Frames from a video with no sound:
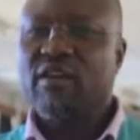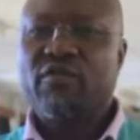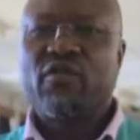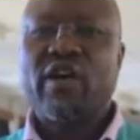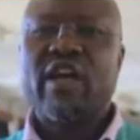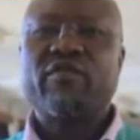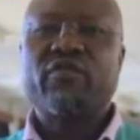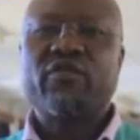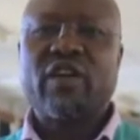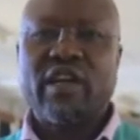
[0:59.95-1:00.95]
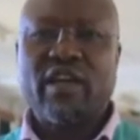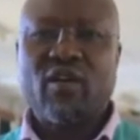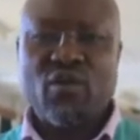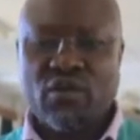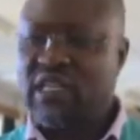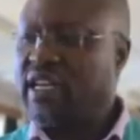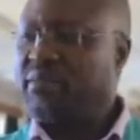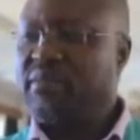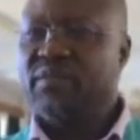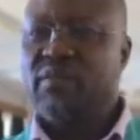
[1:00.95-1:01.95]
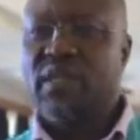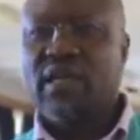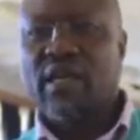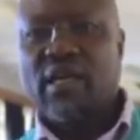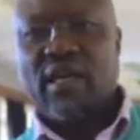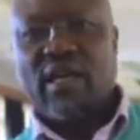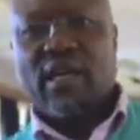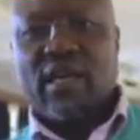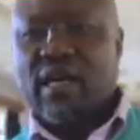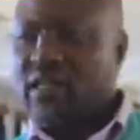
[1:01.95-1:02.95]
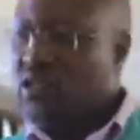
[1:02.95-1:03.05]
for a very long time. And